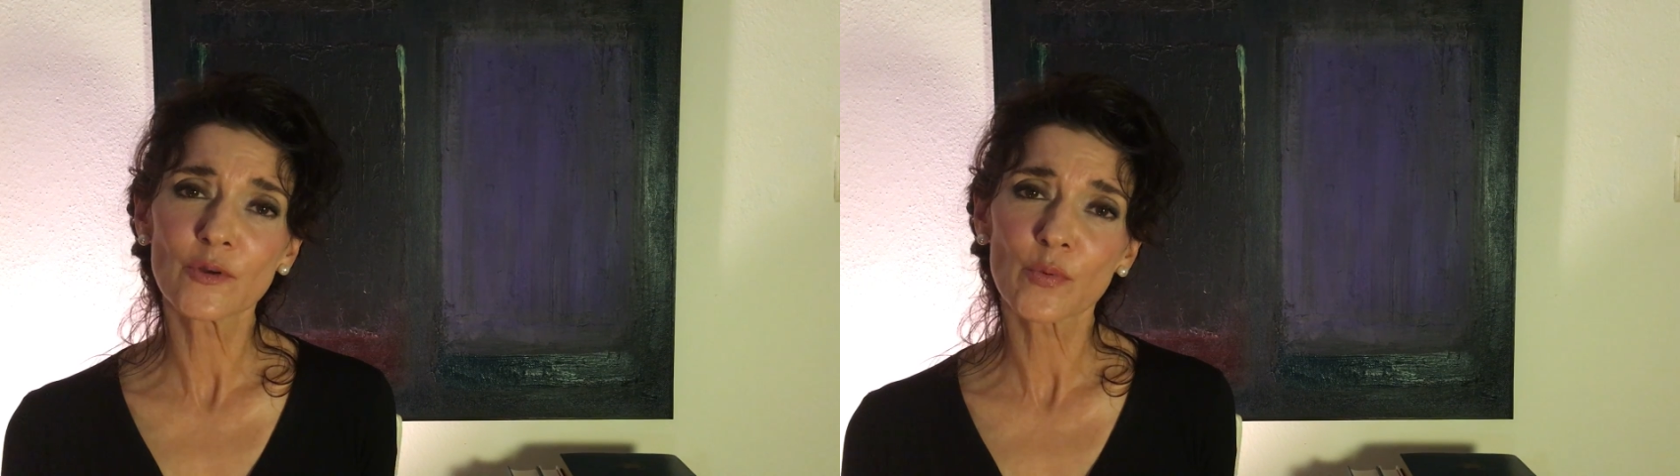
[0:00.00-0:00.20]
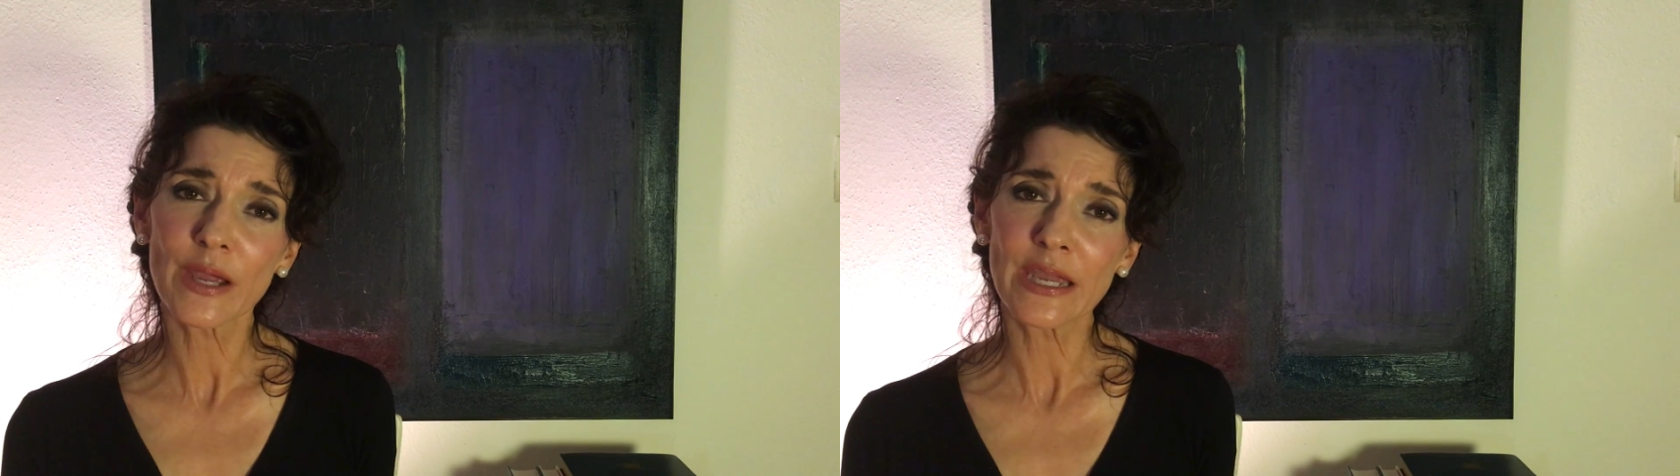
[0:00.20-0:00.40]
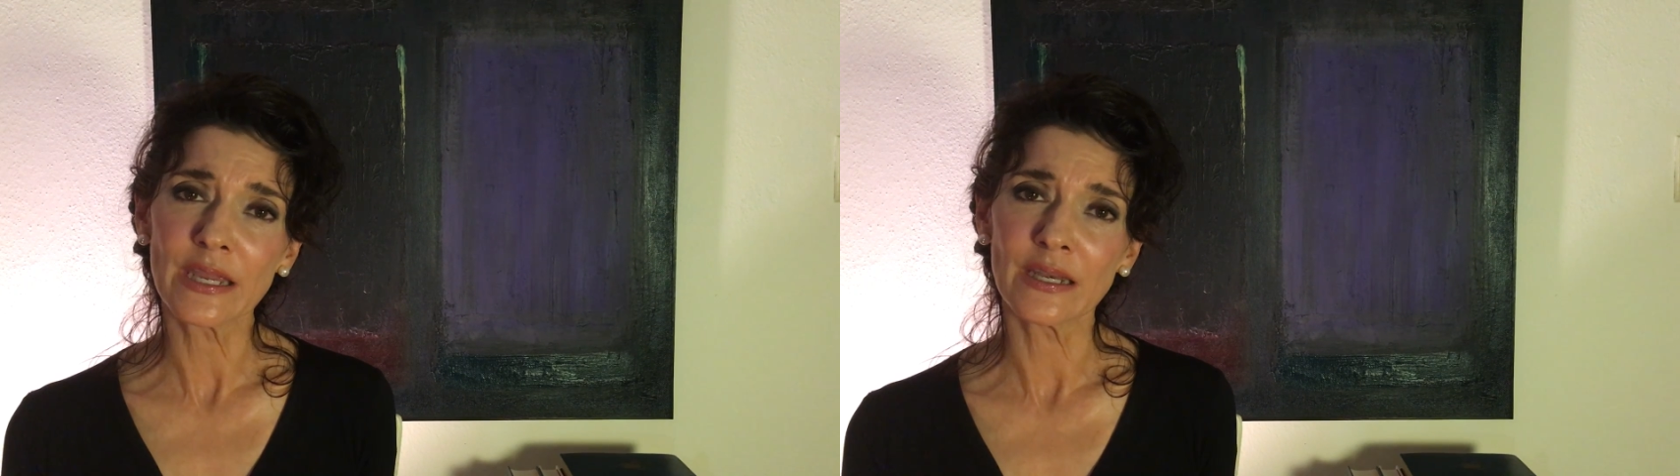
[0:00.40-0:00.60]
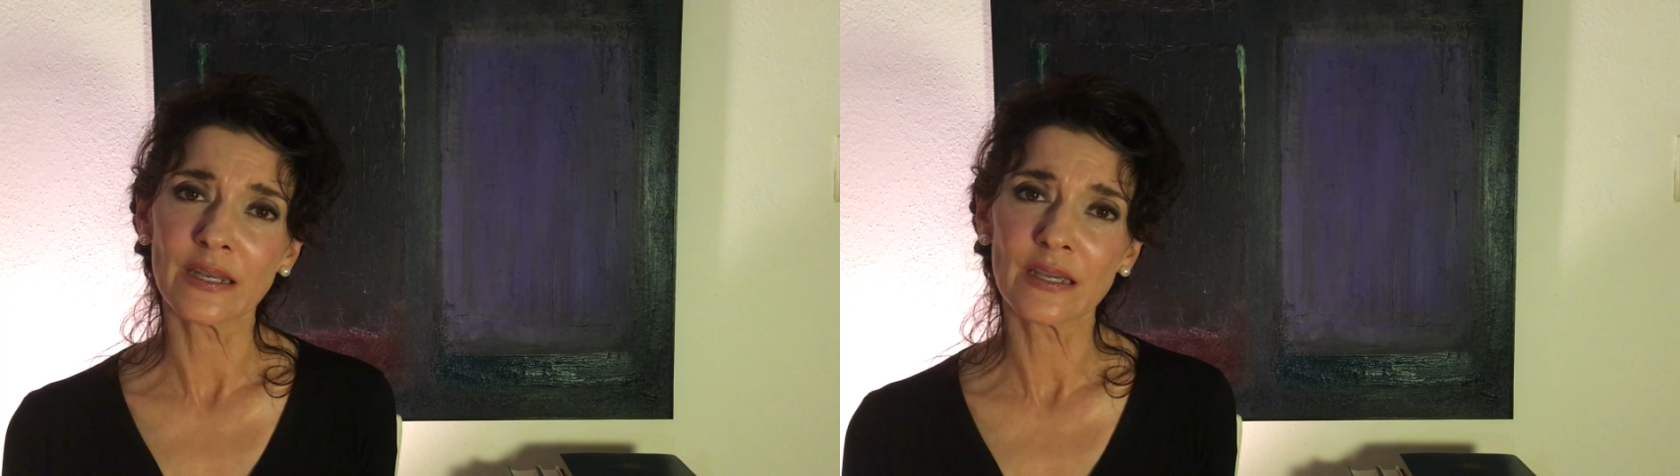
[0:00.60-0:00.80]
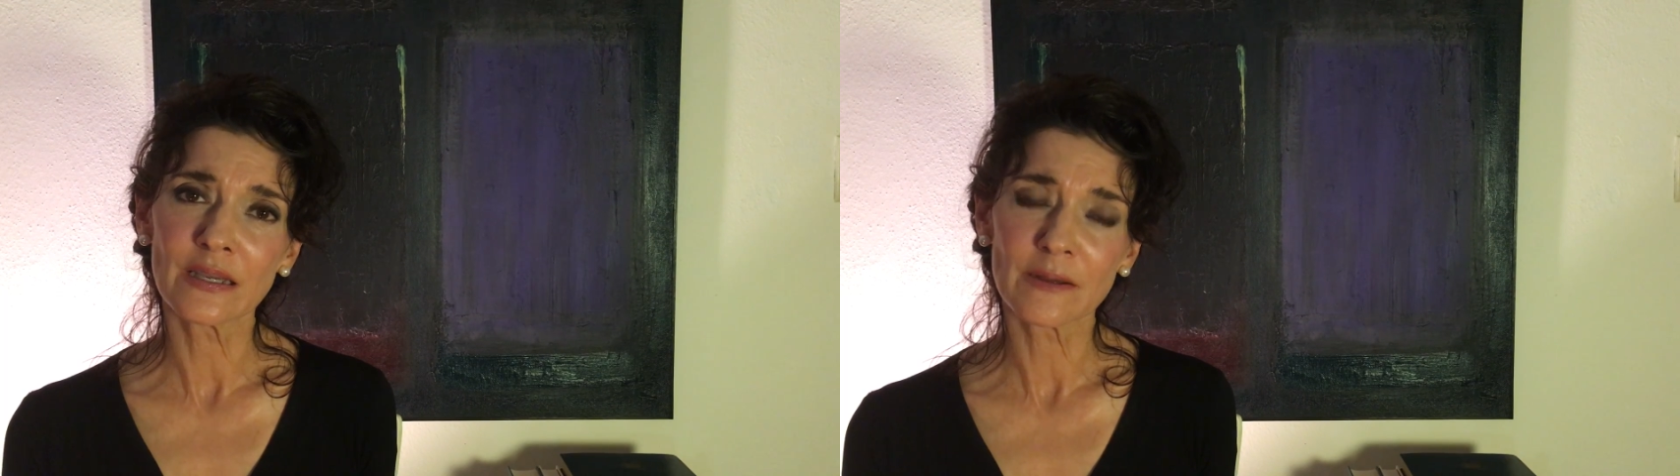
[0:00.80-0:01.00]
the rain.